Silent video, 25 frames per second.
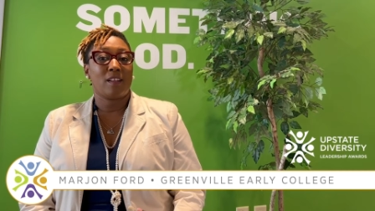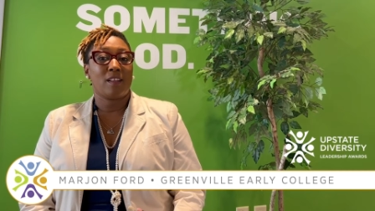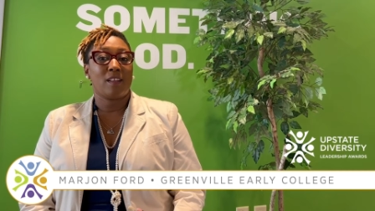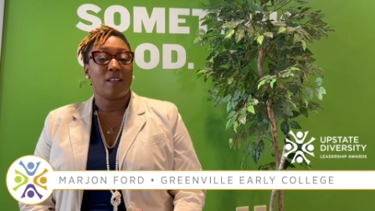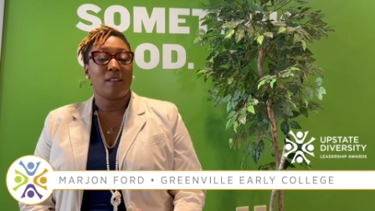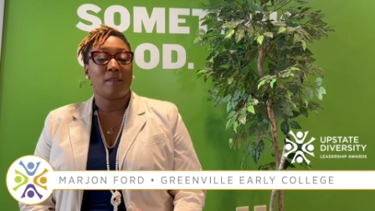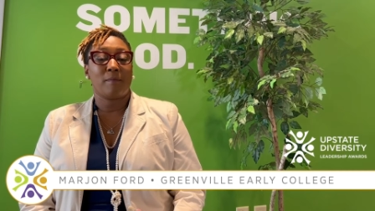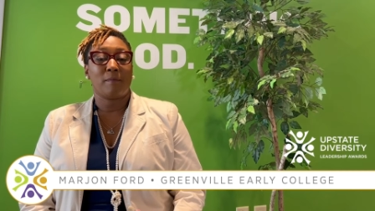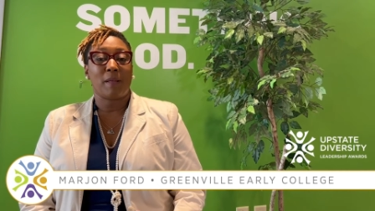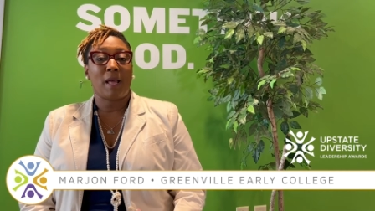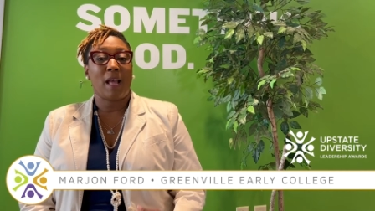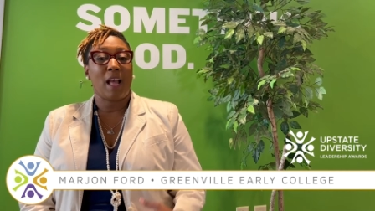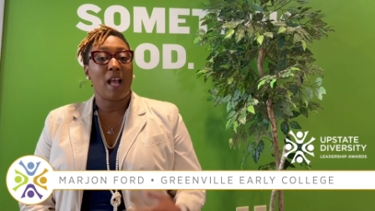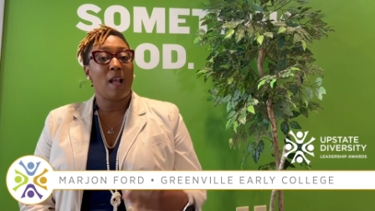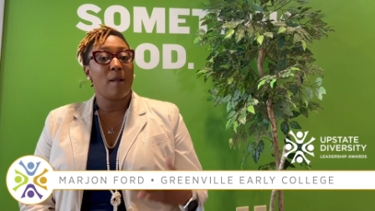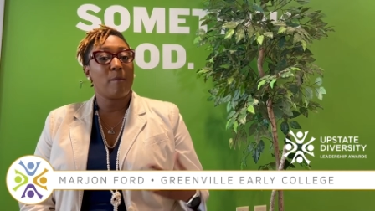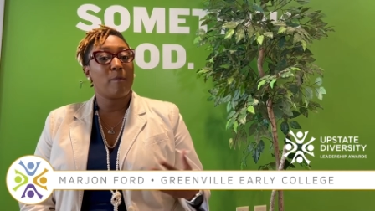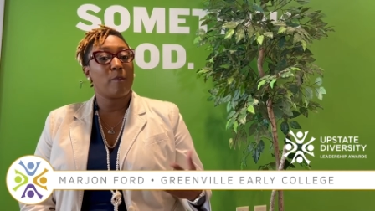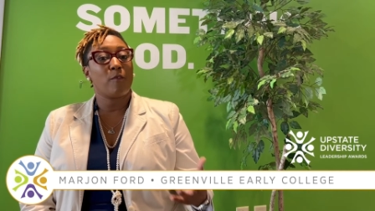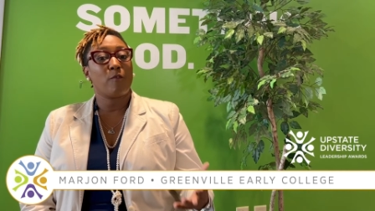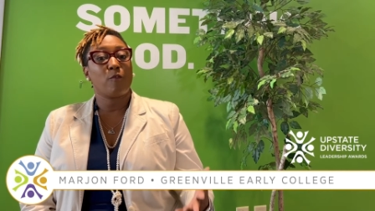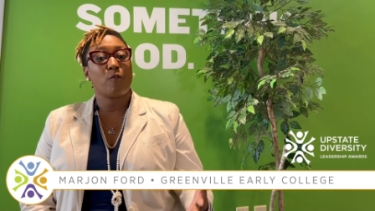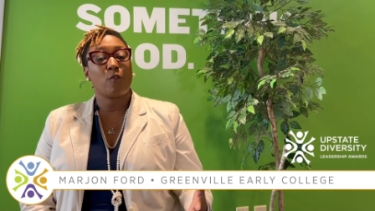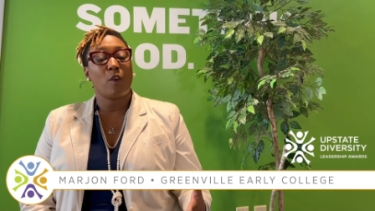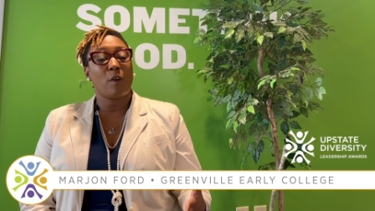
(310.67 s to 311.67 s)
um, high
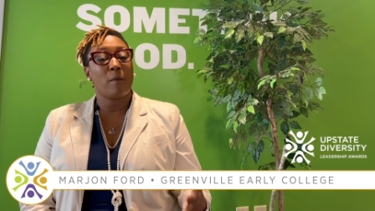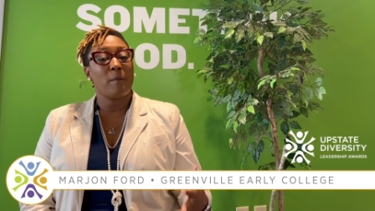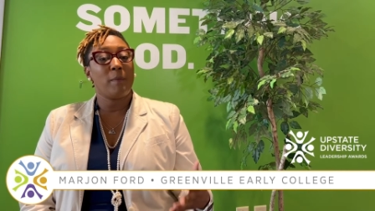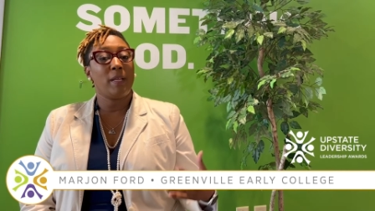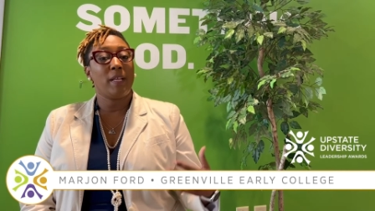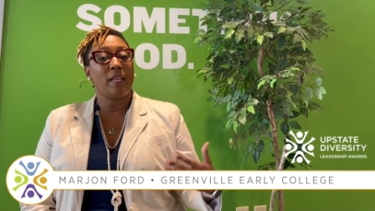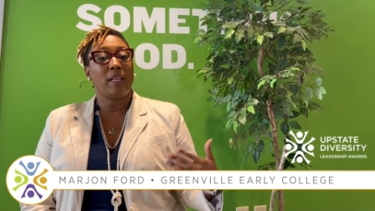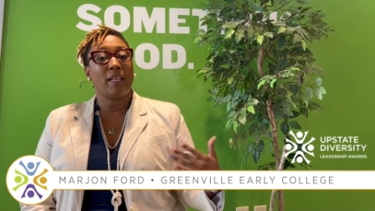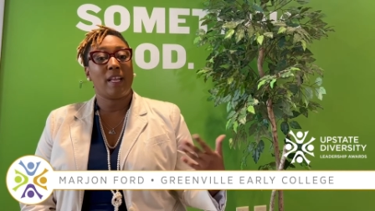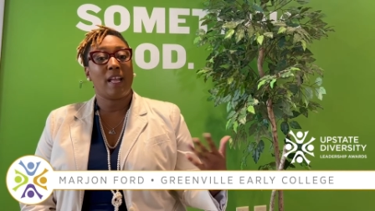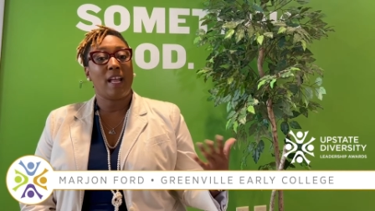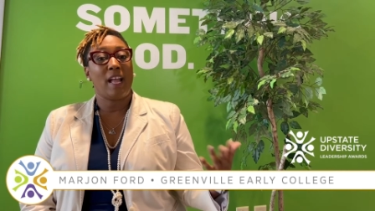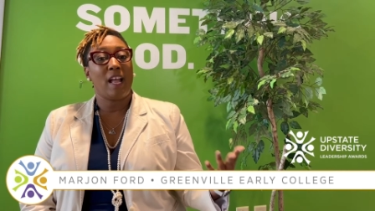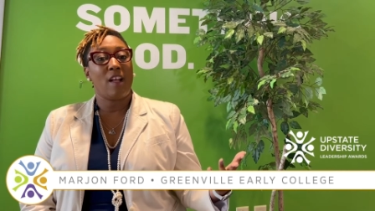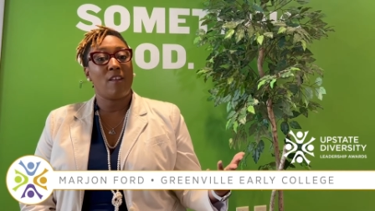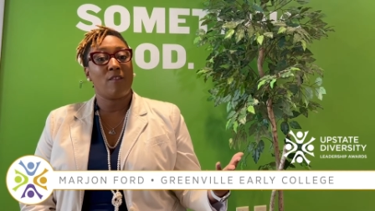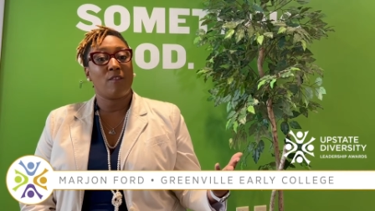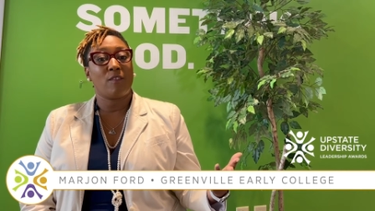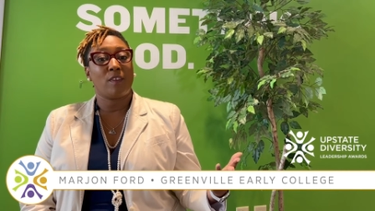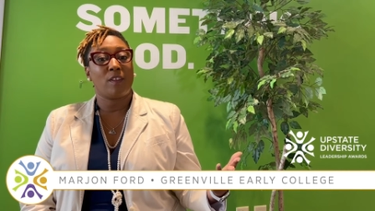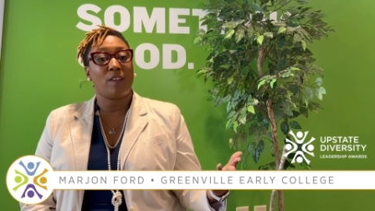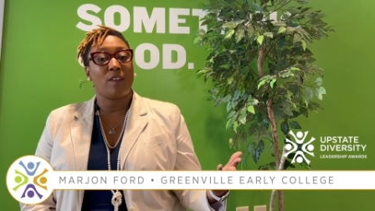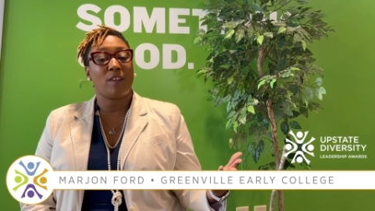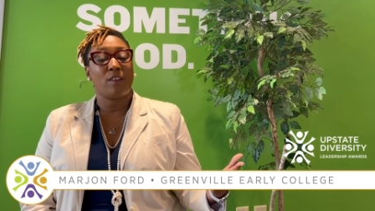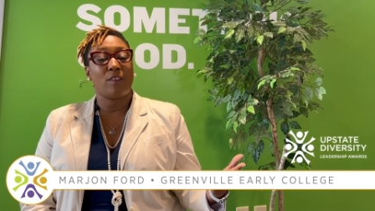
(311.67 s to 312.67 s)
performing and
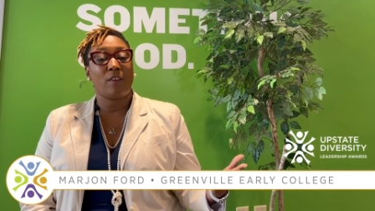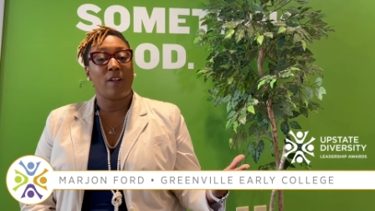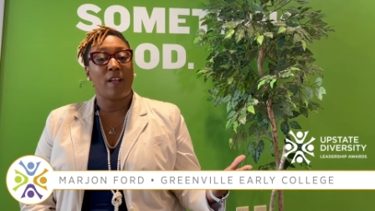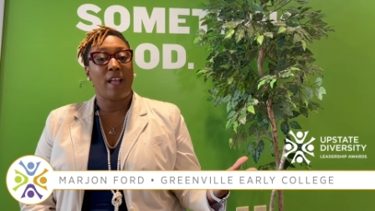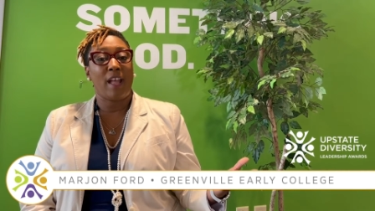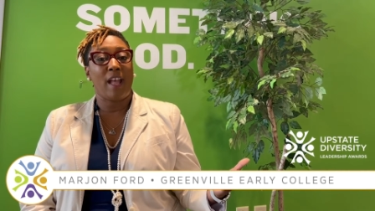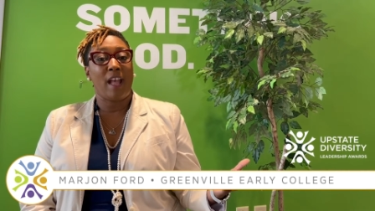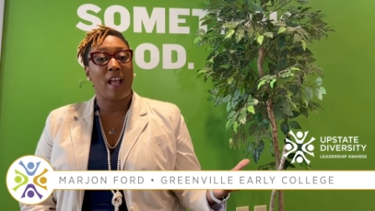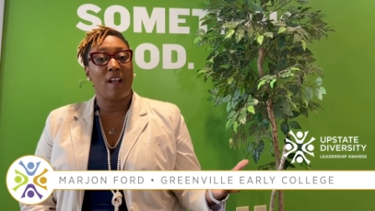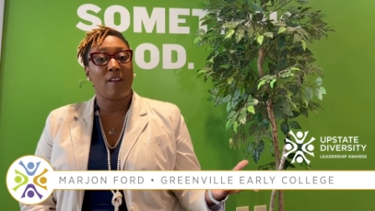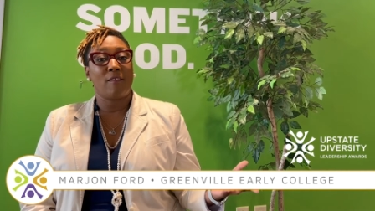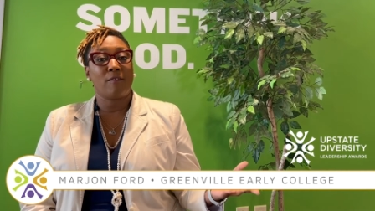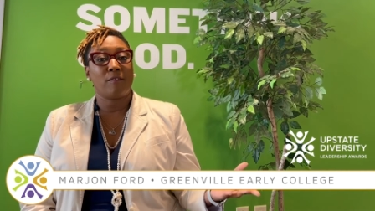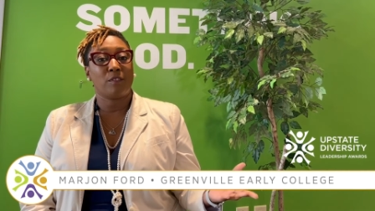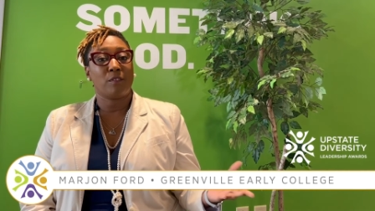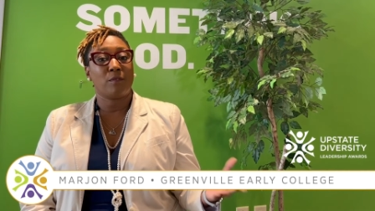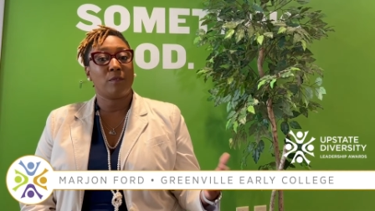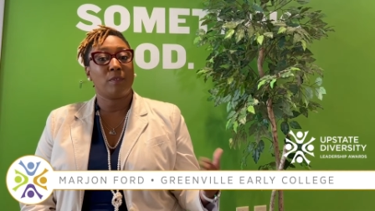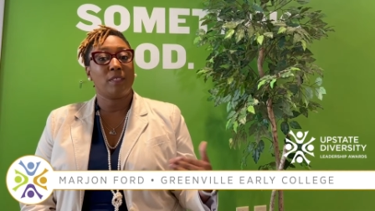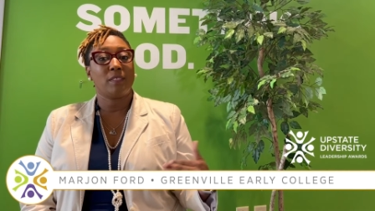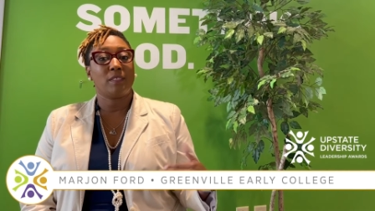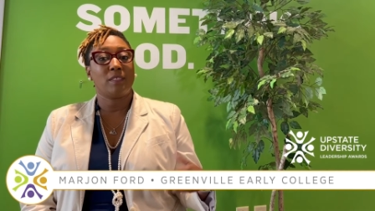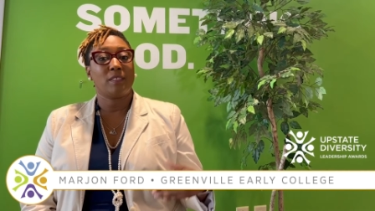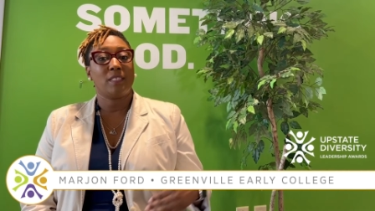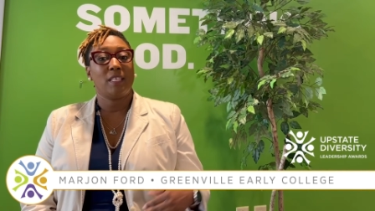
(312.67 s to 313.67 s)
have great
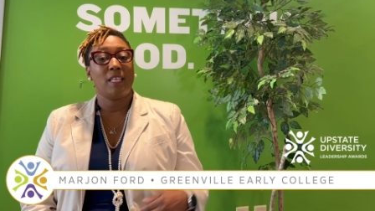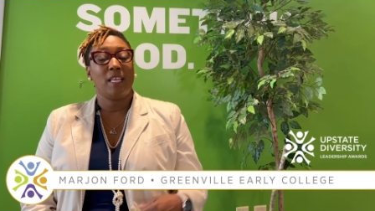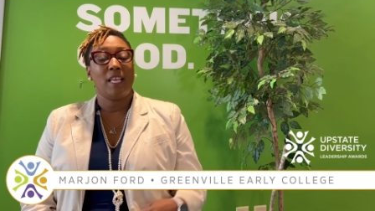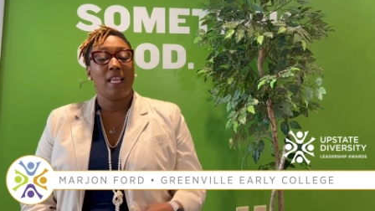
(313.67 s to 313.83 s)
affluence.